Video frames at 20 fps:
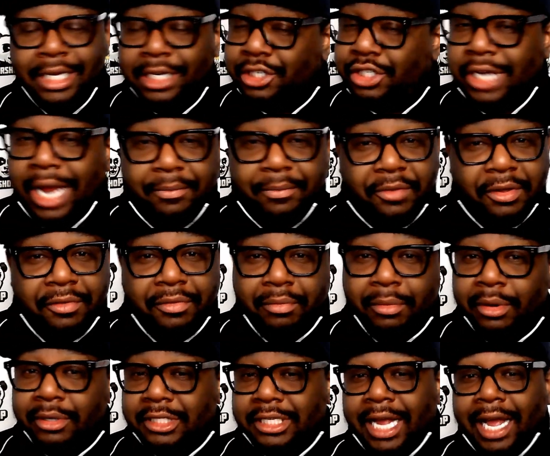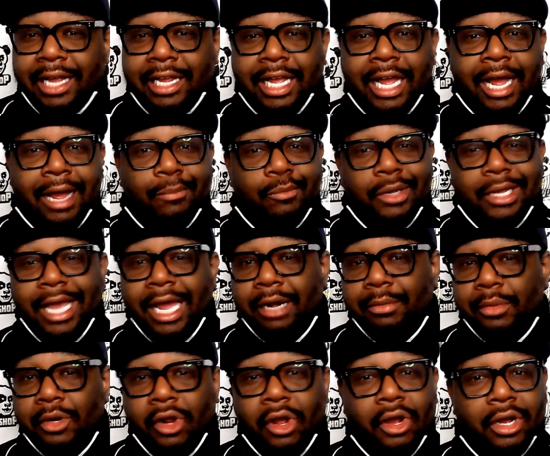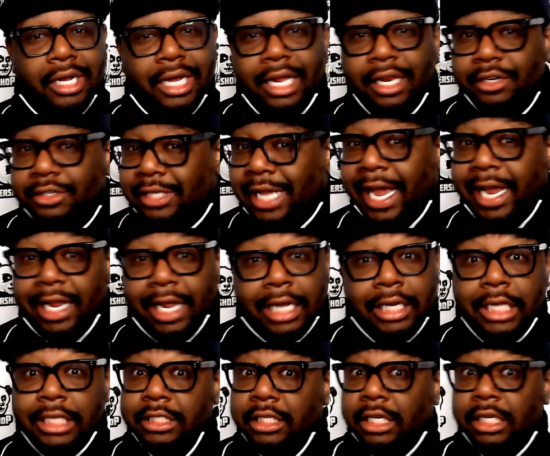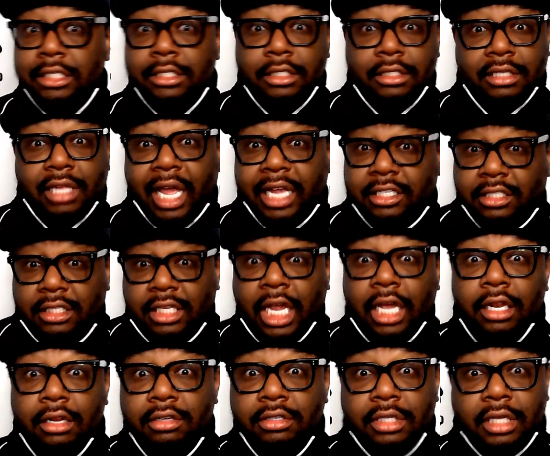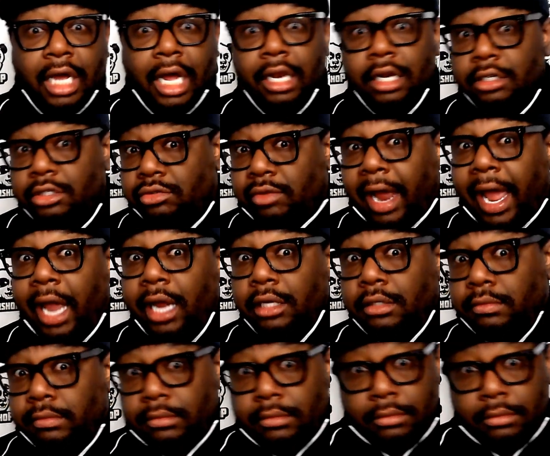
Shop5thmerch.com. We got them in all colors. Listen, this is like Steelers colors, right?